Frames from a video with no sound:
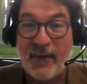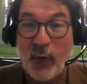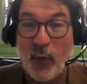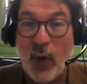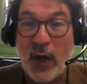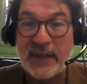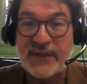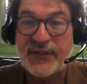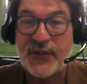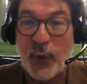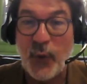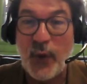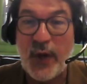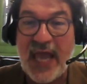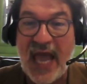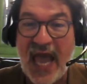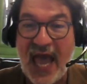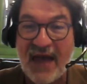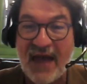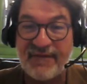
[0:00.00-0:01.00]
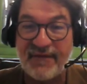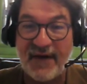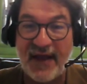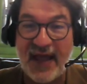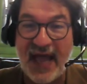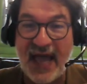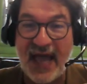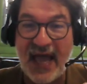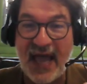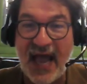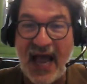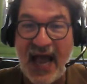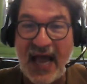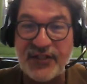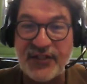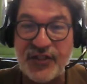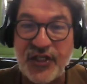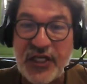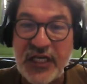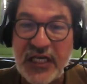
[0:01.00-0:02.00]
once we have
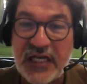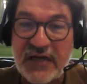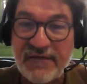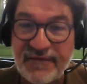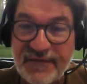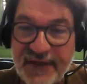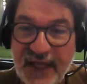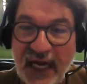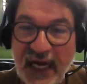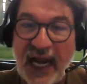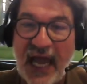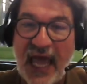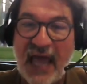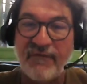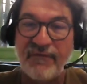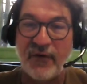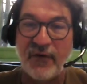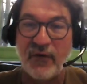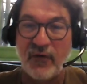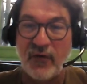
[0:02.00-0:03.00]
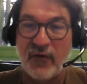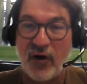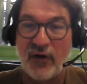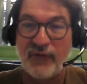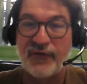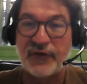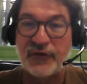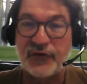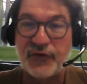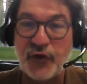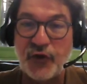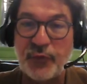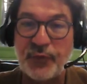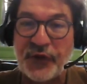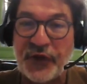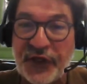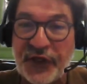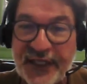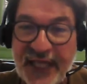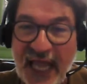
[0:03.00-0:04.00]
achieved the level of
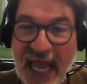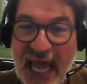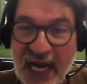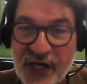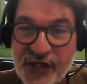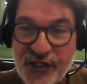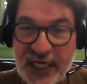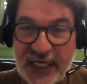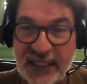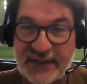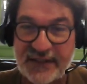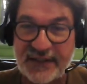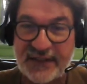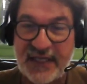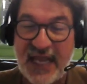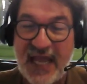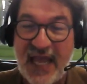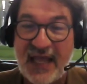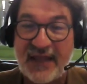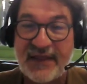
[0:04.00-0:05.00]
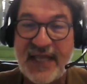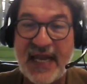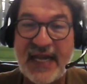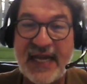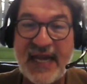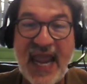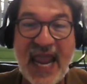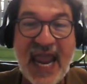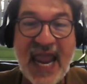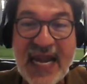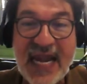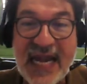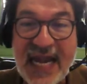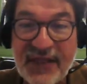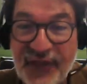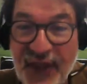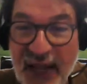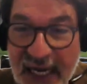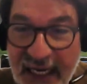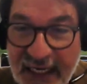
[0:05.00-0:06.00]
super intelligence, then
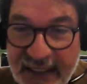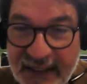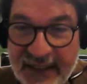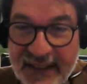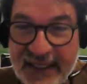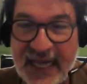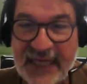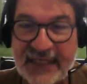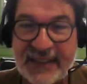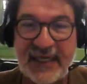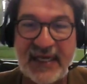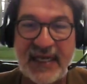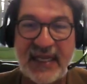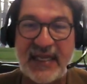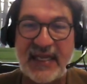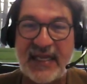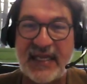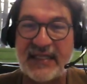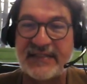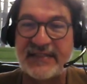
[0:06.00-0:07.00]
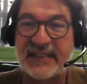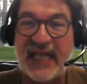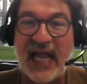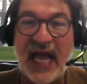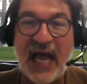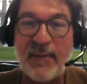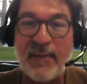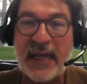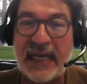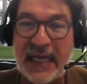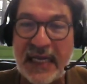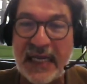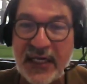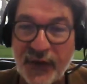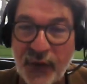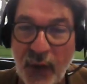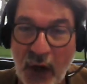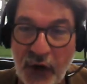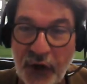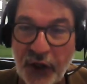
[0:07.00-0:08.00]
anything that is coming
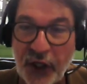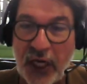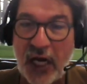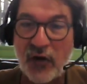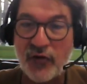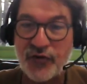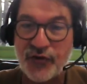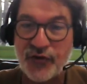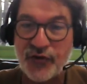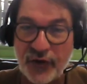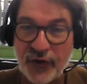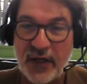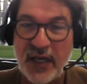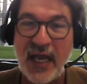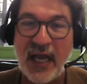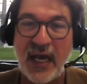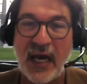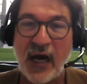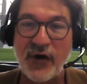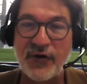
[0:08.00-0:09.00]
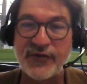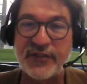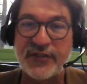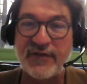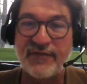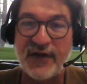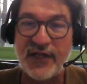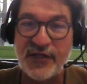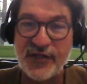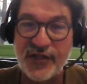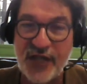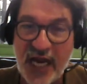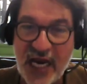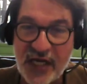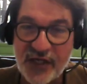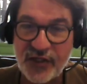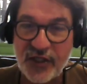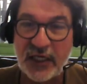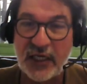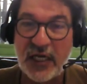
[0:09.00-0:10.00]
into our culture, our
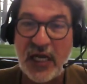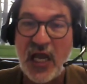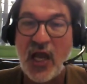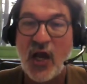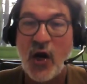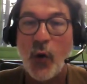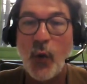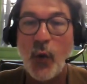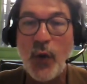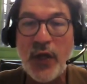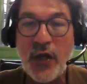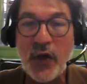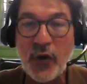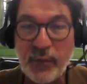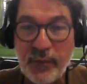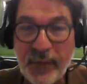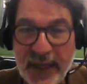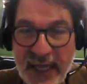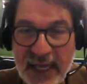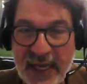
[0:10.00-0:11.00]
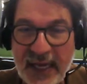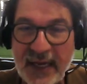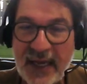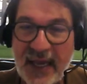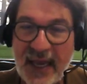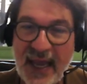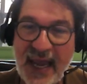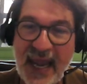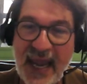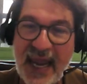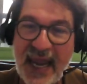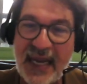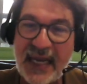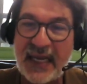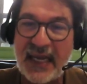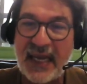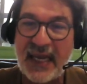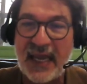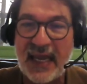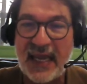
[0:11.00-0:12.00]
civilization, will be a